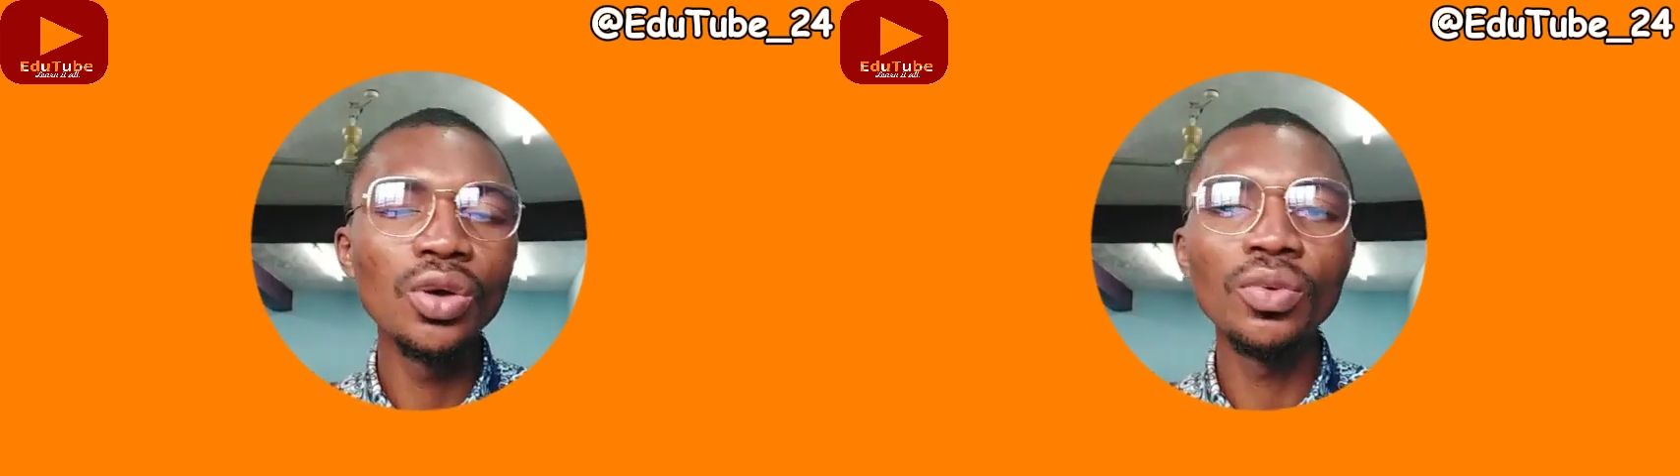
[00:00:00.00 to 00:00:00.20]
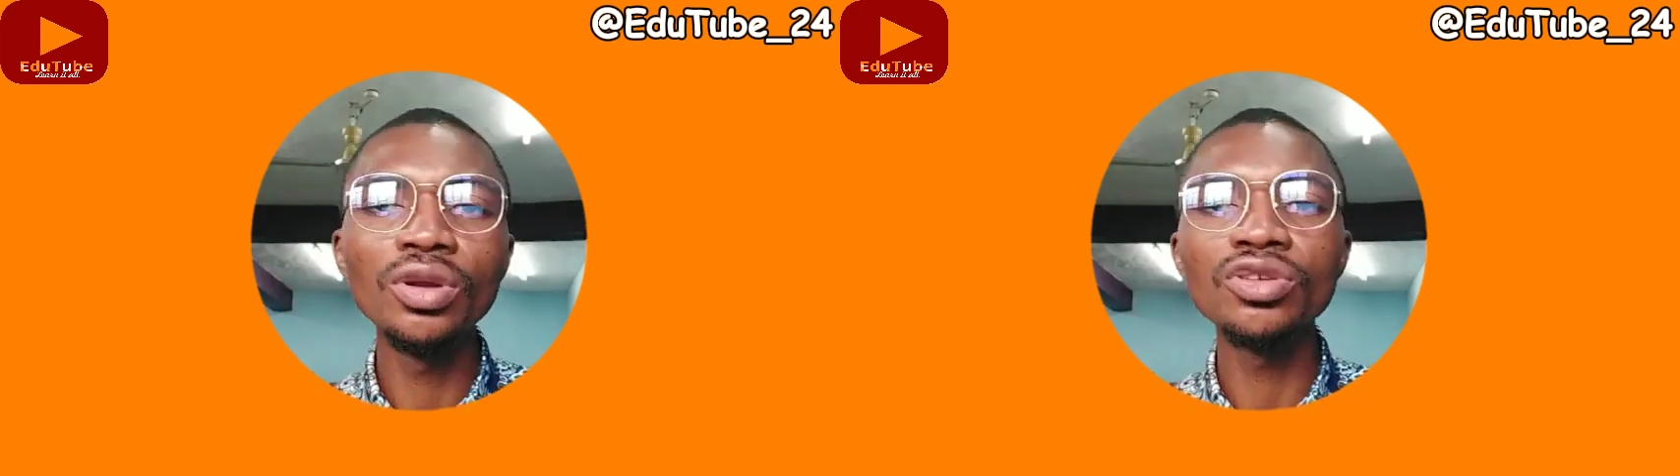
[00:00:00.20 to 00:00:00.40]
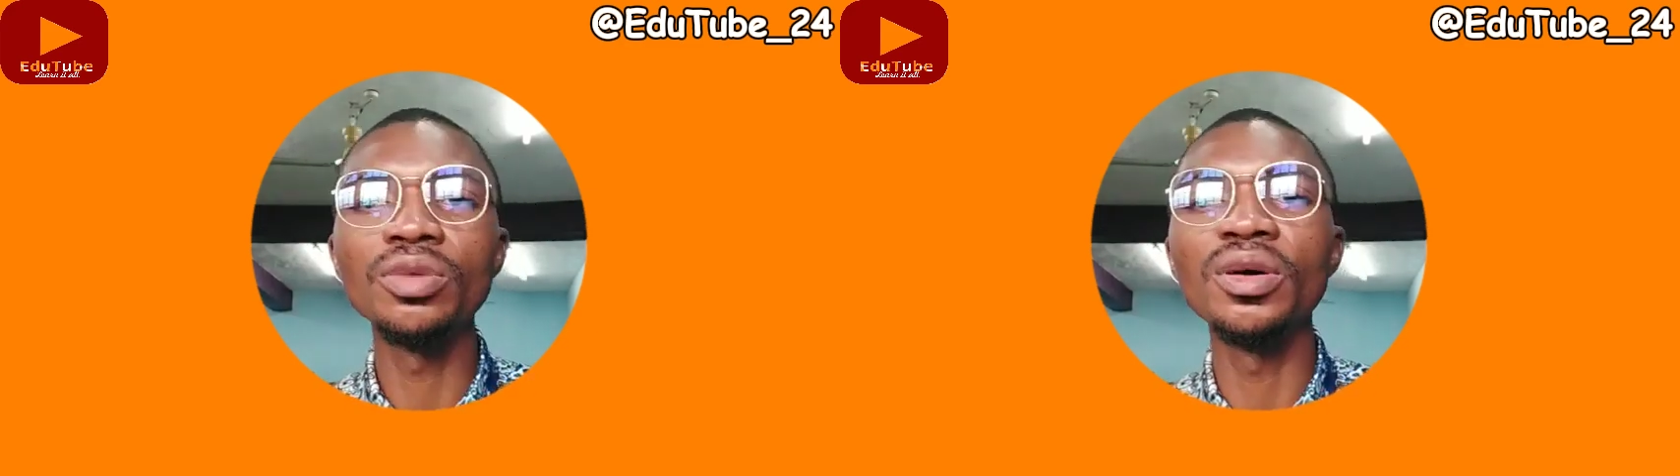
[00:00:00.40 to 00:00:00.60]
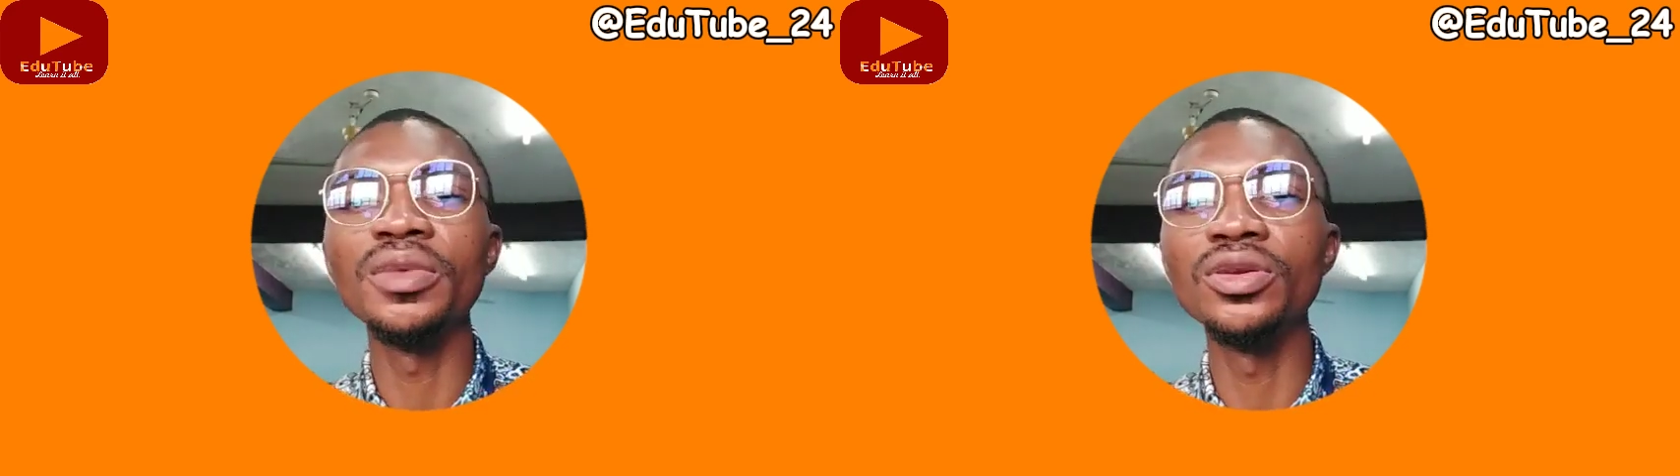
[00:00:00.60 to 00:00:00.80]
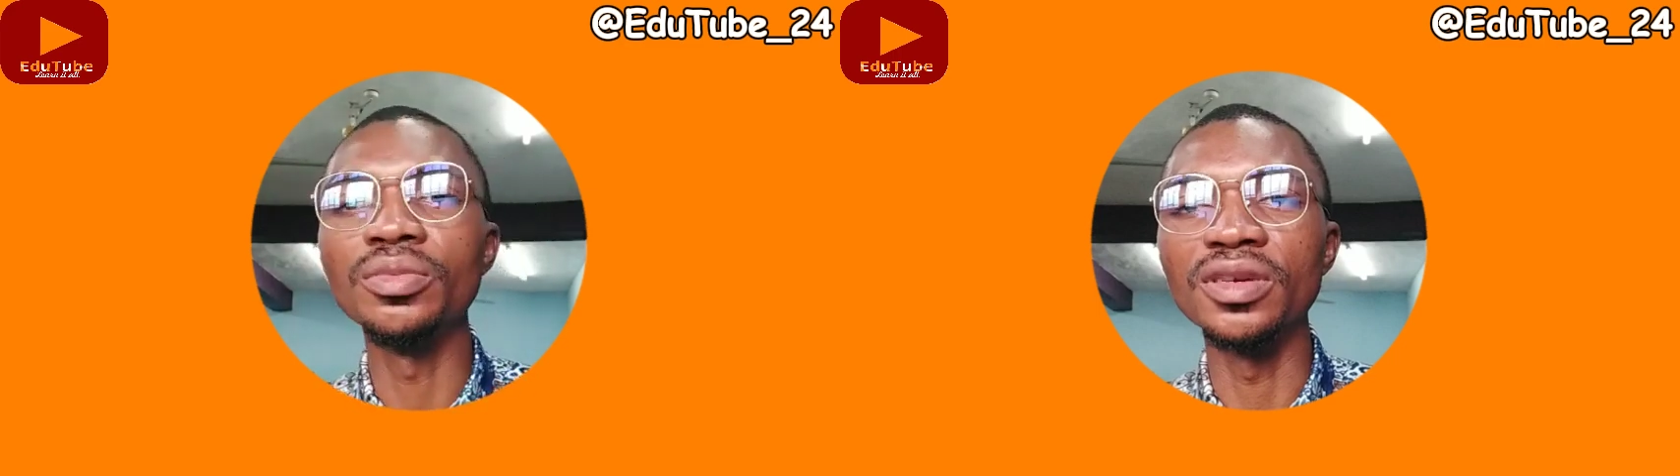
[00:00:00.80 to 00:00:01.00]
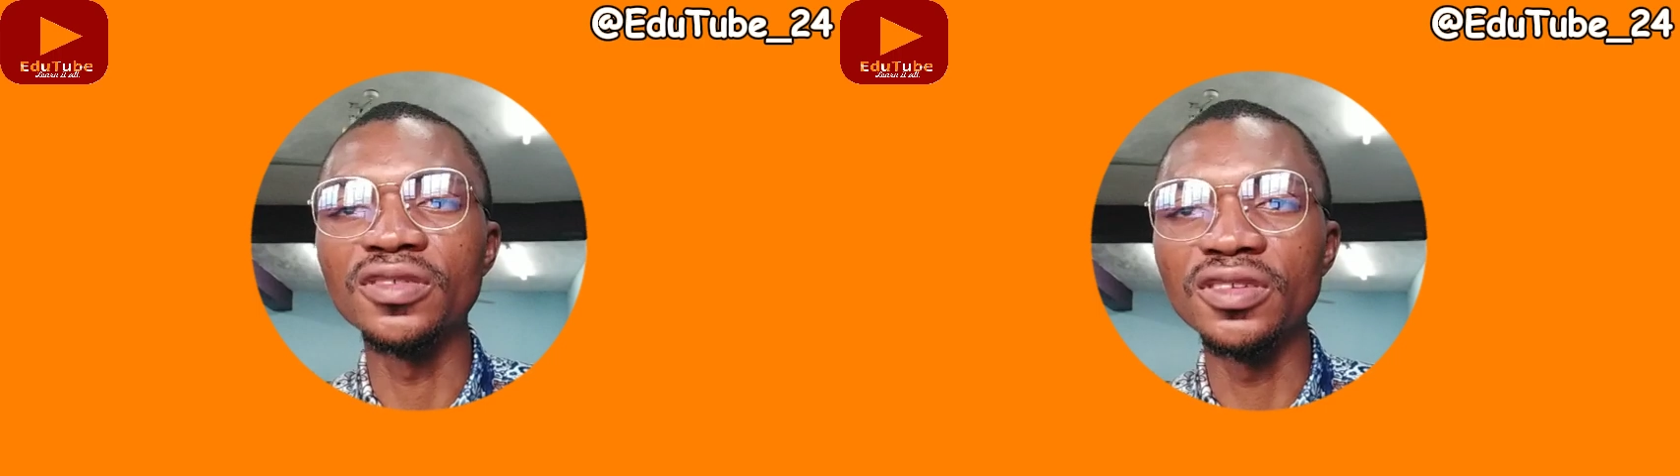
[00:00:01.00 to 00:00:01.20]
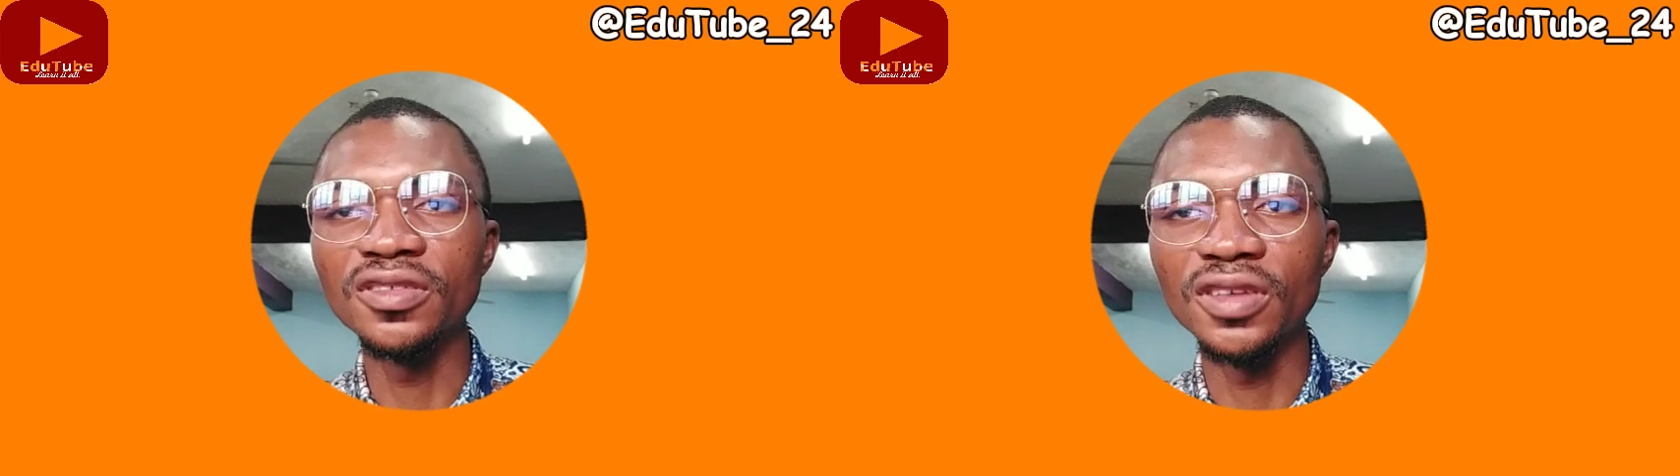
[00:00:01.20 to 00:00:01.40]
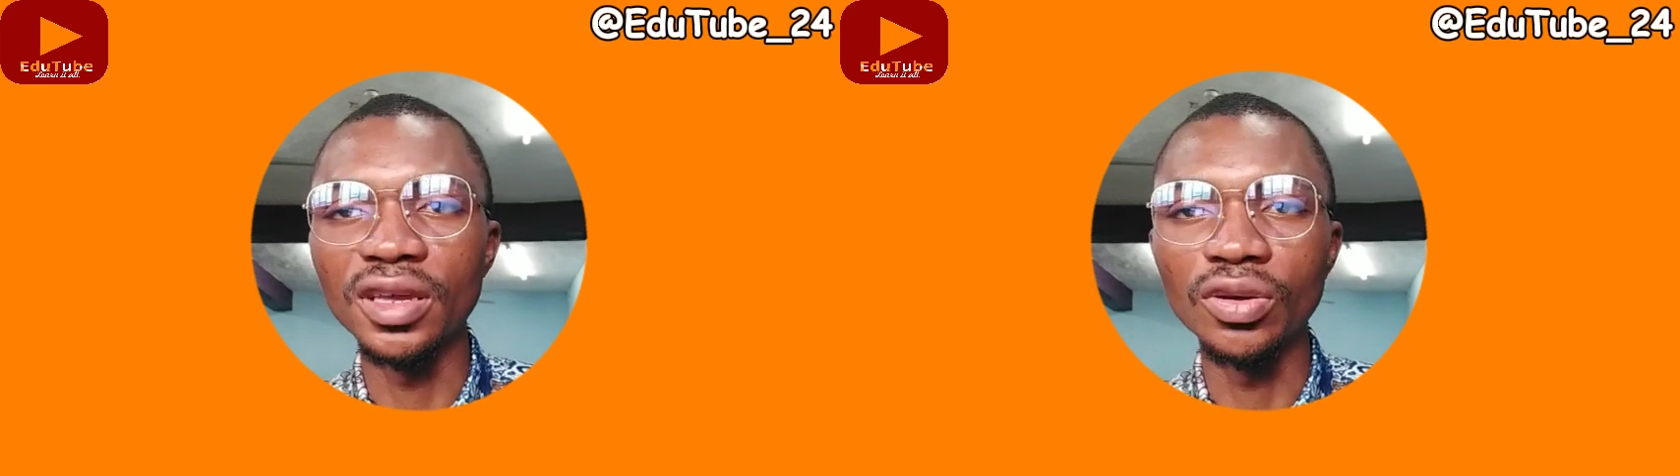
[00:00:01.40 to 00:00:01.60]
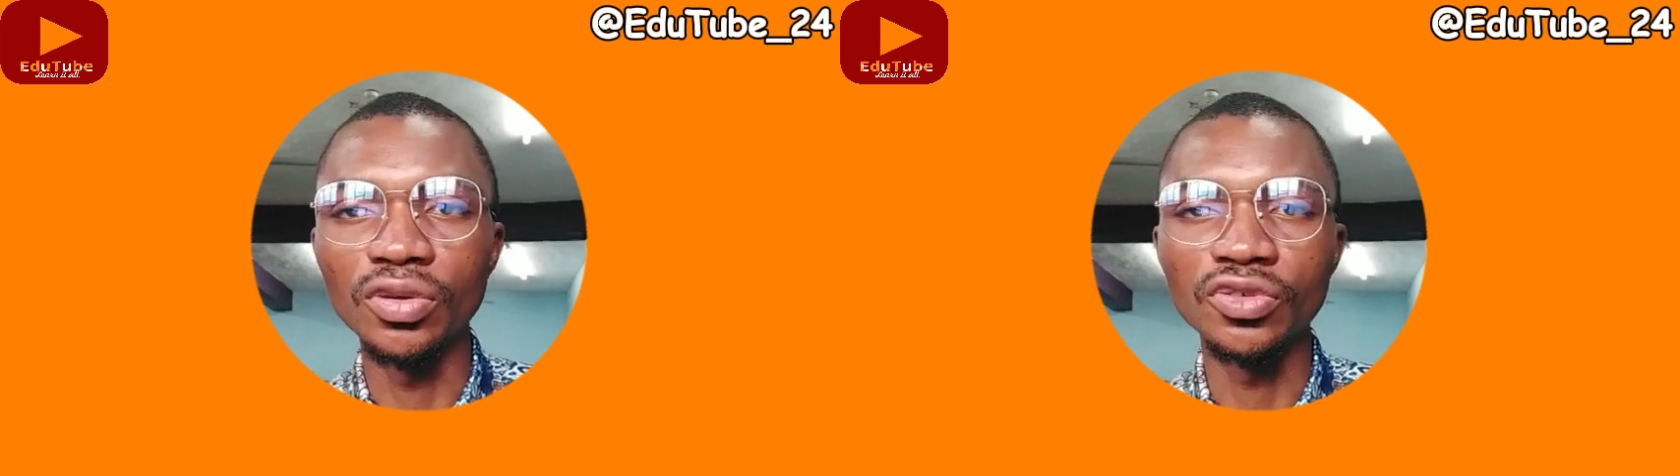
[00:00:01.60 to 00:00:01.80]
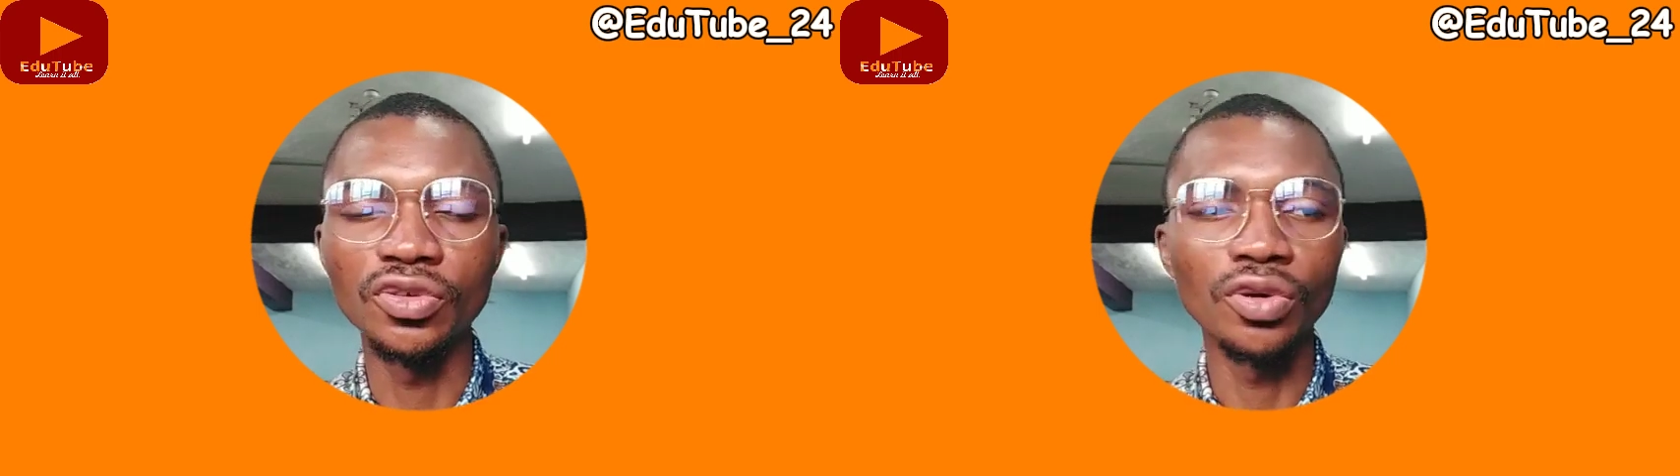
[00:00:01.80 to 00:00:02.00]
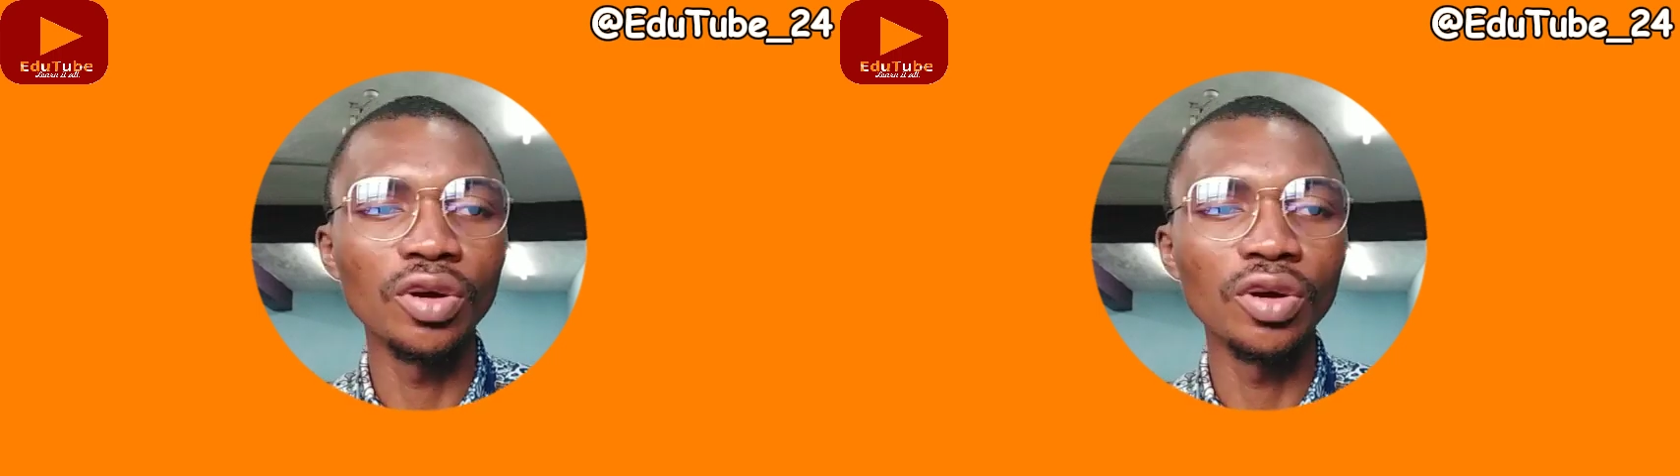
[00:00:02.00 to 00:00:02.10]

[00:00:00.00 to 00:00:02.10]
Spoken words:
What does commandment number 6 say also?